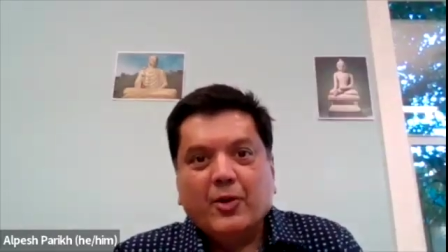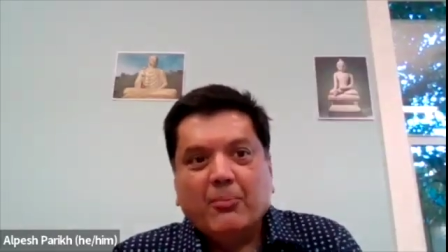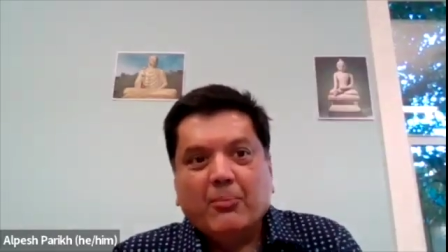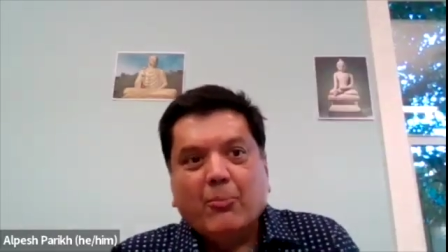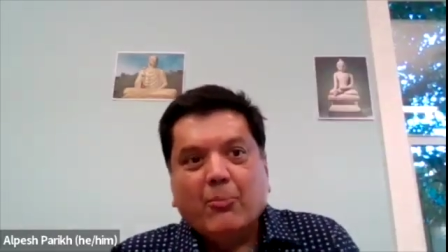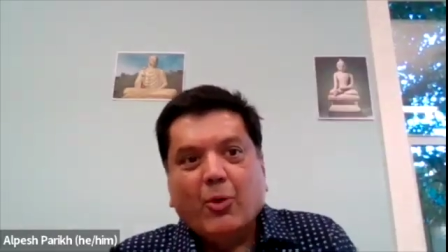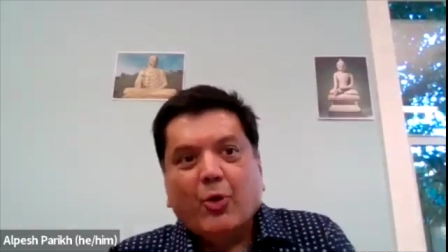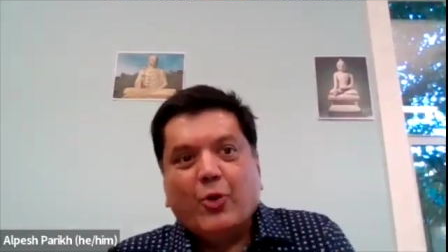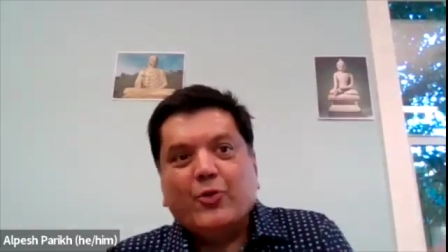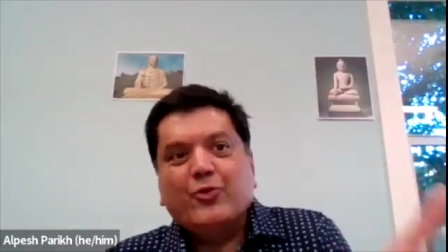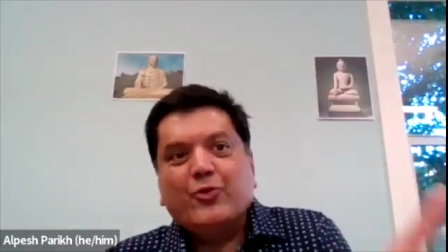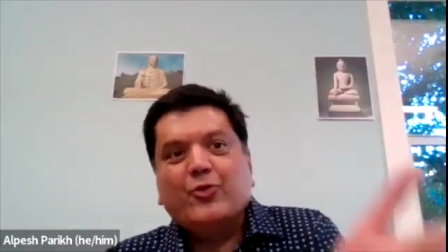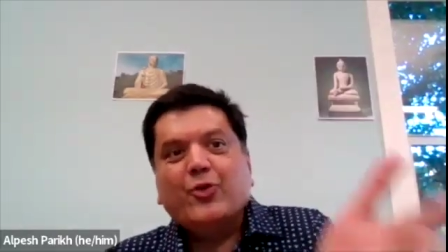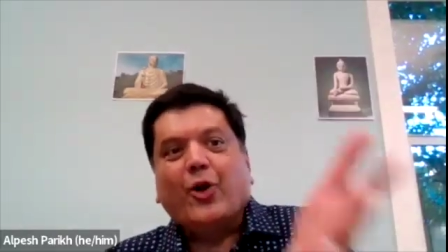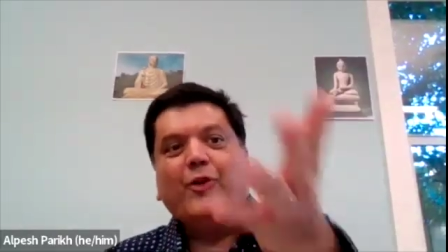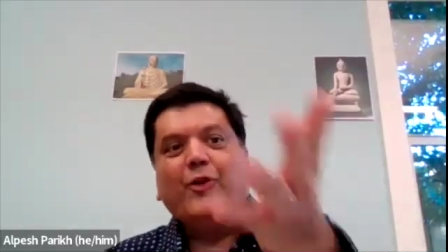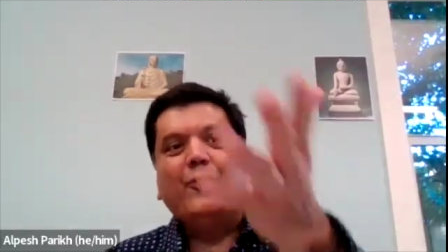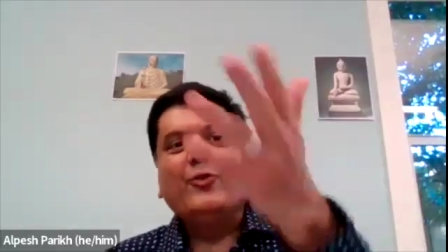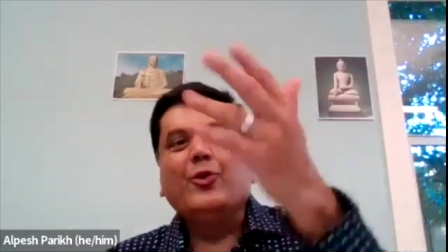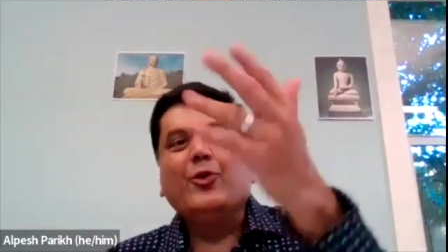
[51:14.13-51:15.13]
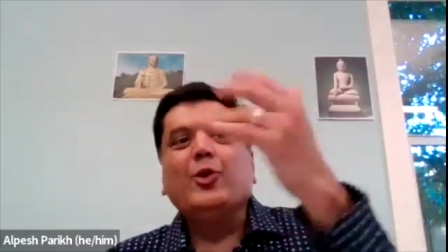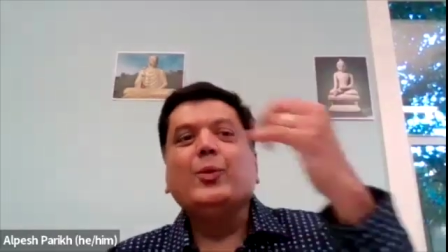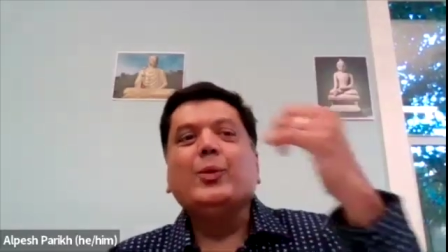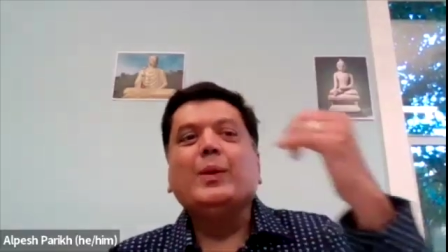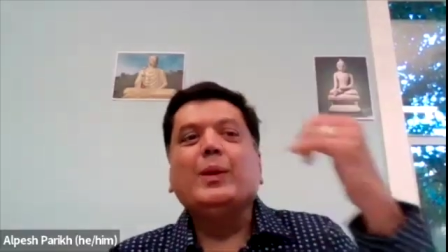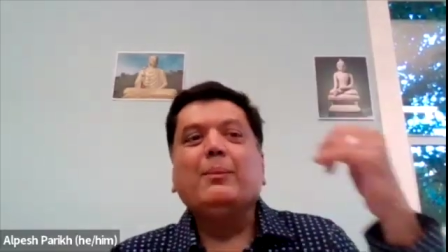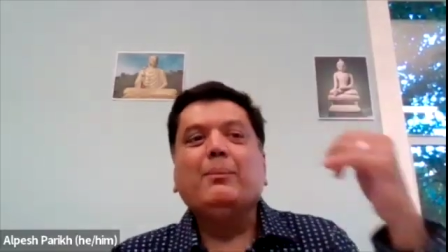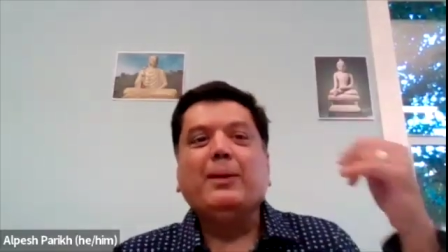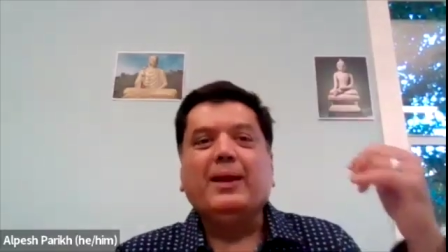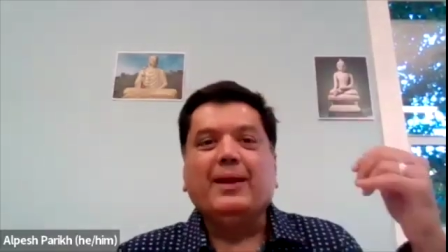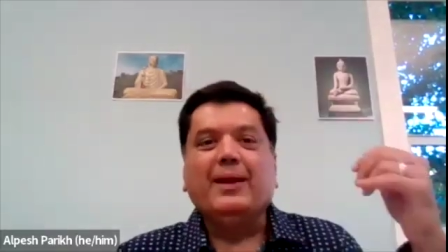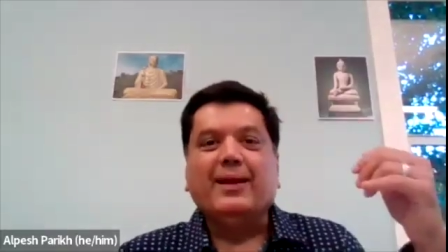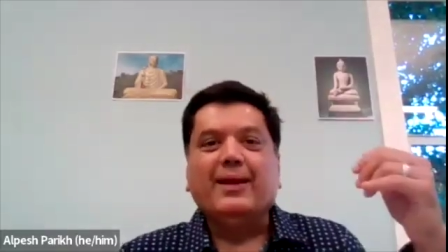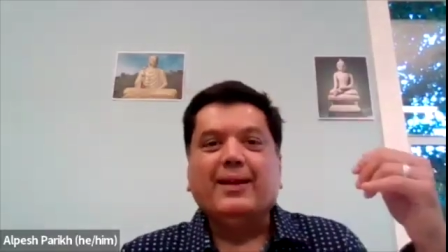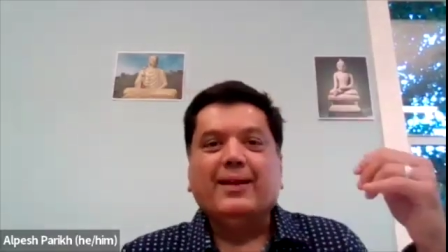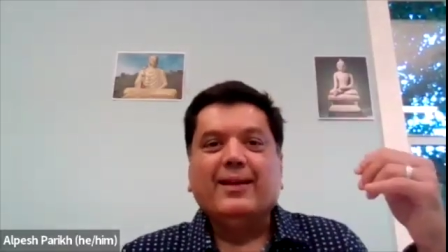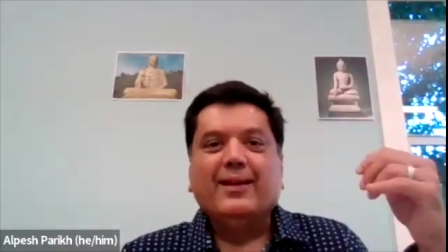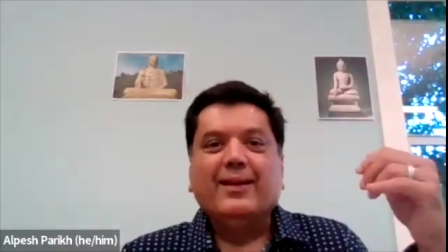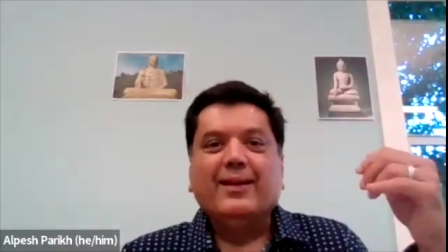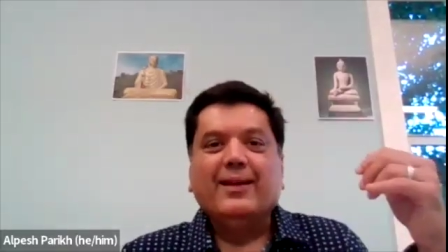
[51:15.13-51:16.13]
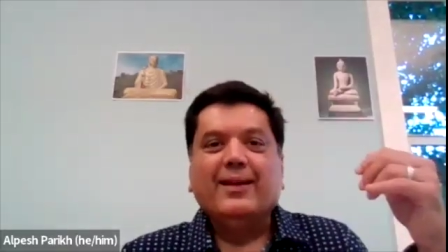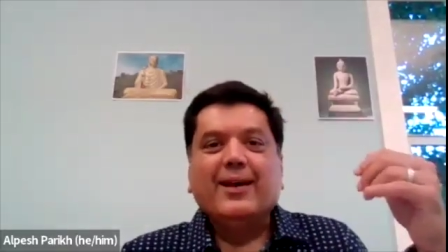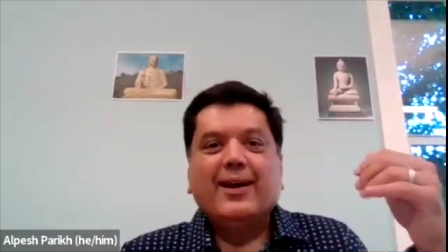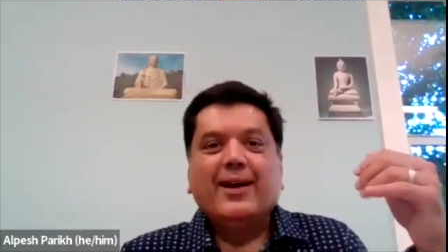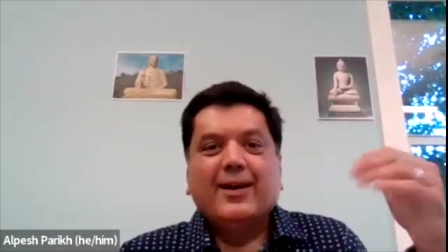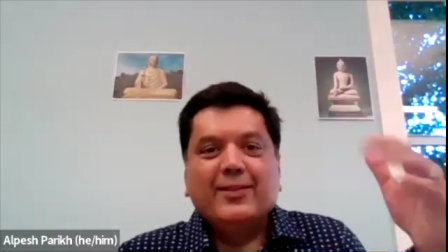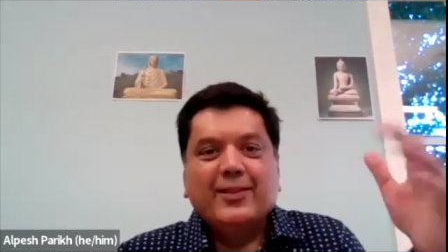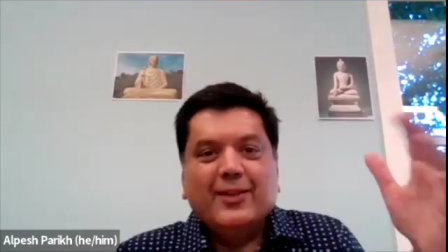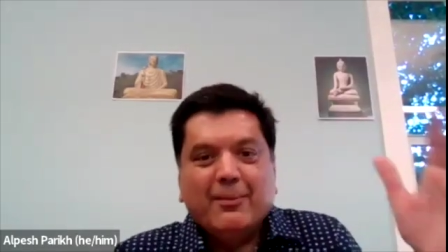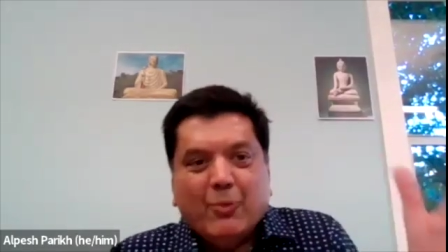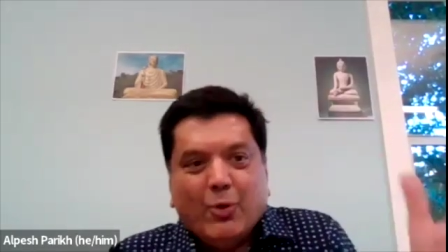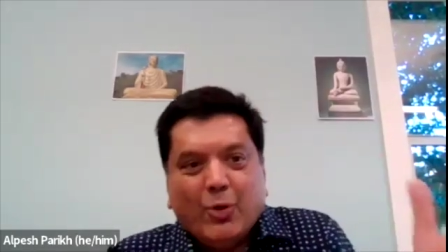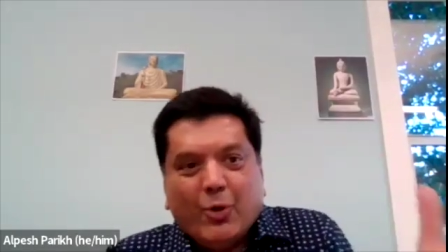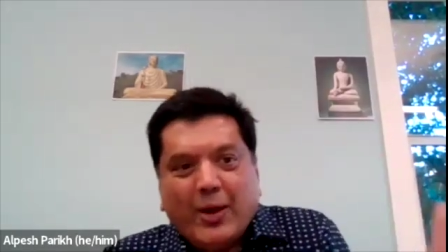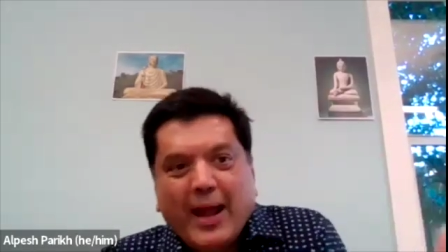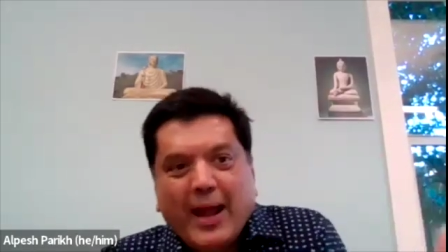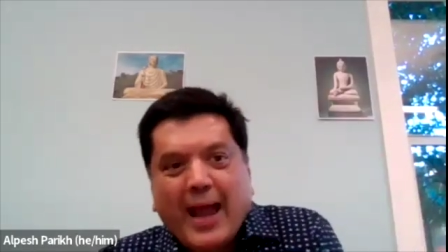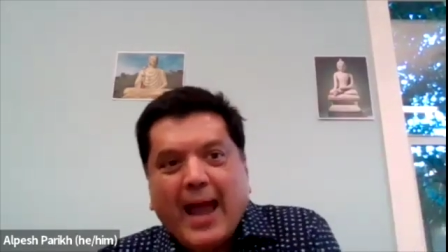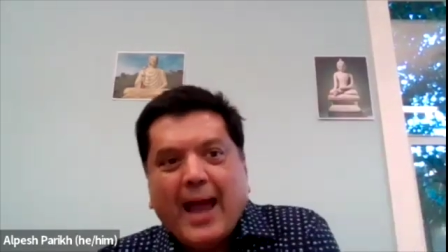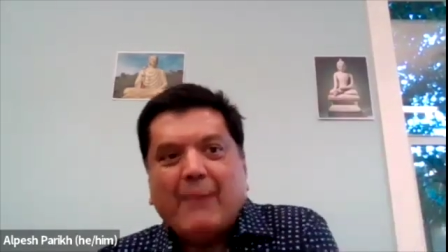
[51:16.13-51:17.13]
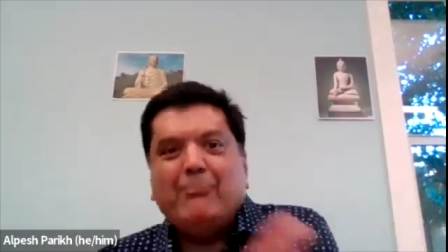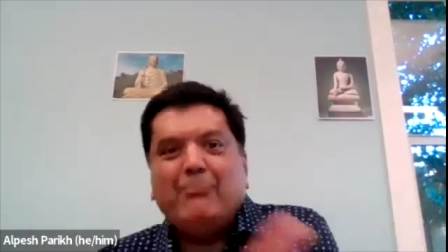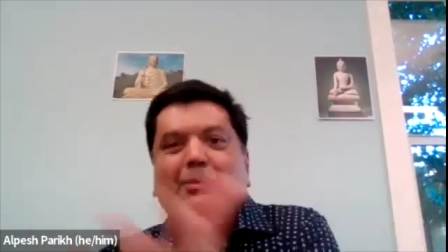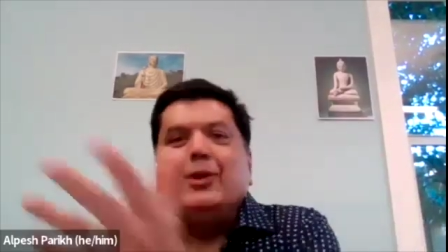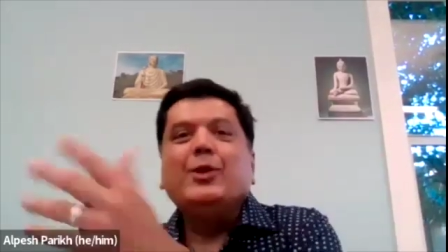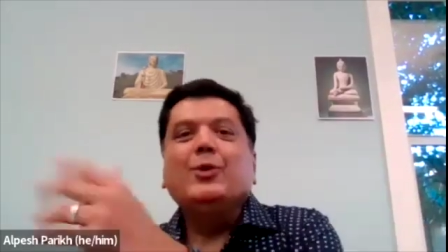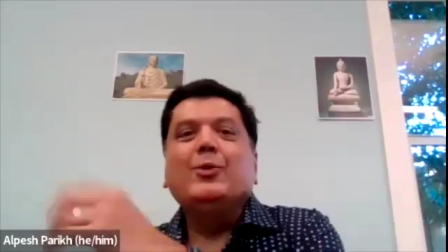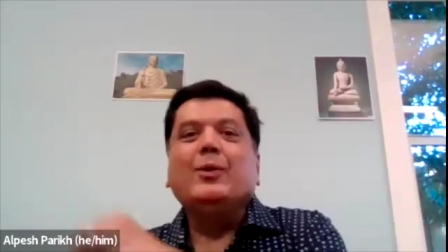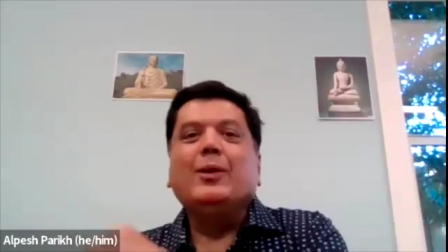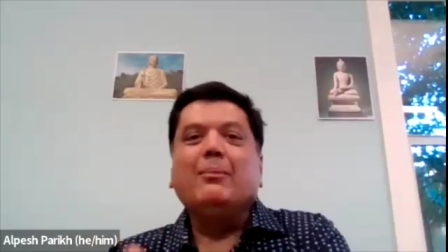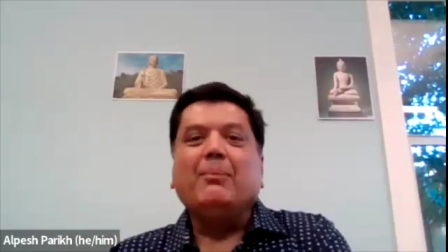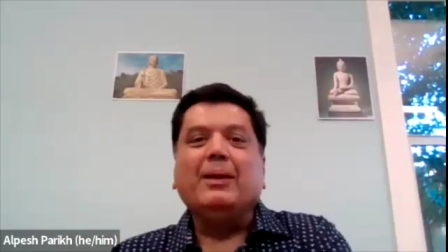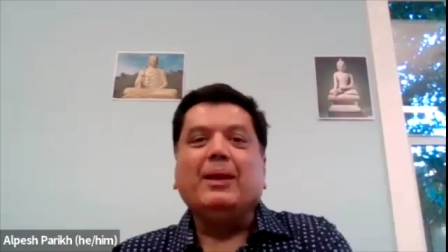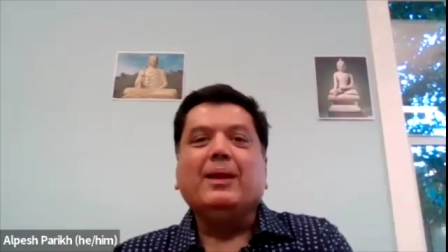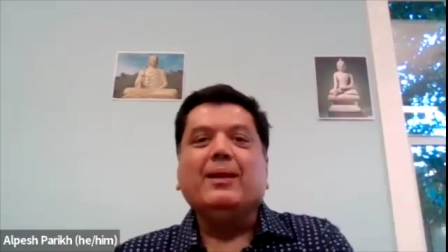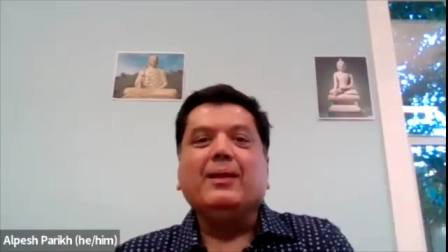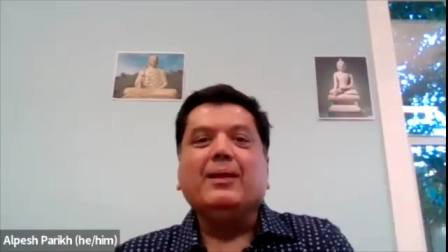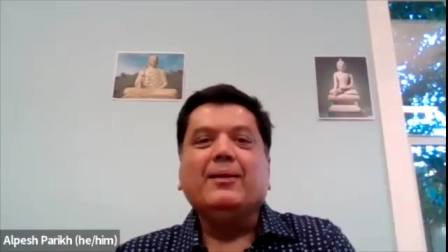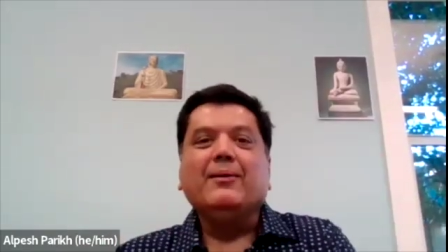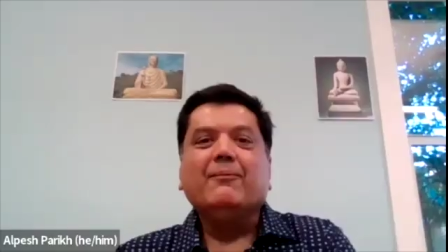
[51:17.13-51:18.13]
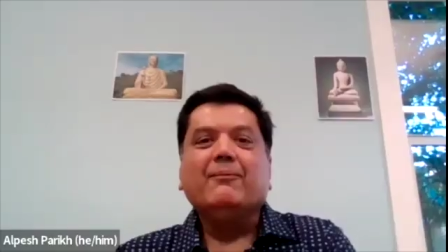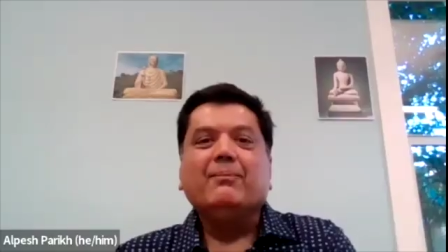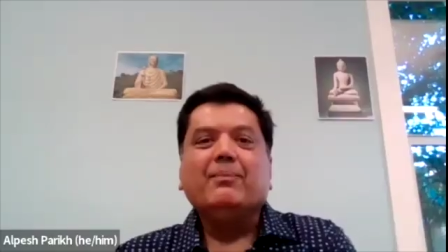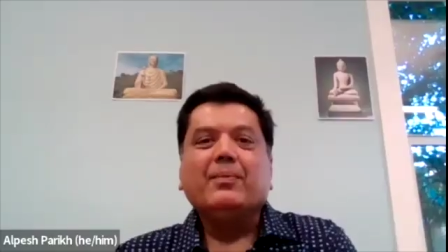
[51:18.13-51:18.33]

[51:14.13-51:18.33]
the more joyful you will be, the more happy you will be.